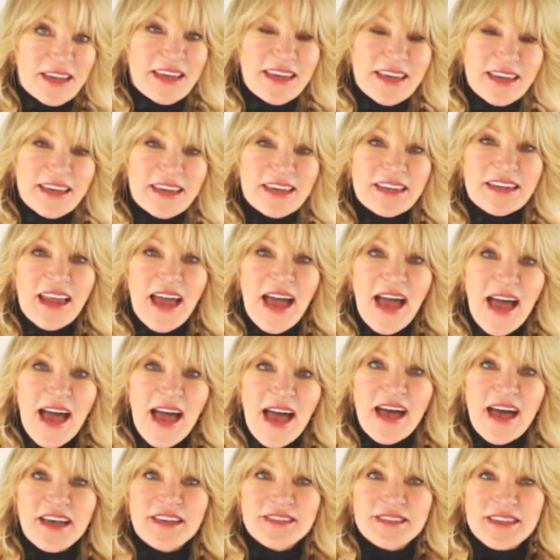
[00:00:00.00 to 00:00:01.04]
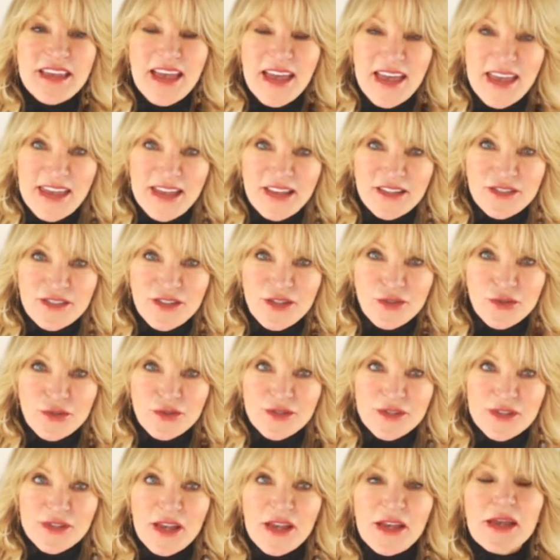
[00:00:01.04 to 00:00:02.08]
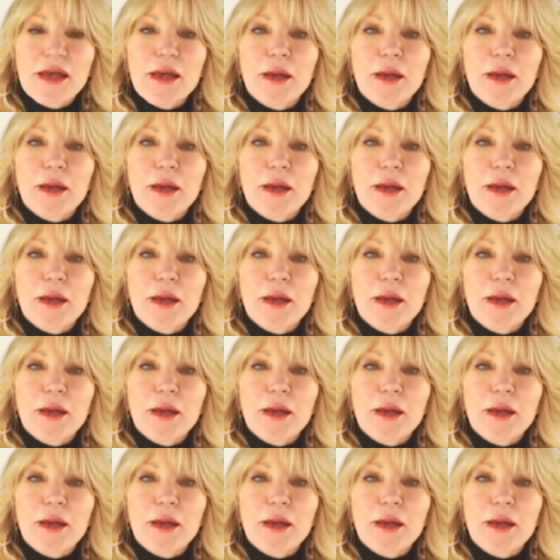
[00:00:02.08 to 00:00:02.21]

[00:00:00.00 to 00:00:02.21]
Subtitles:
It has answers.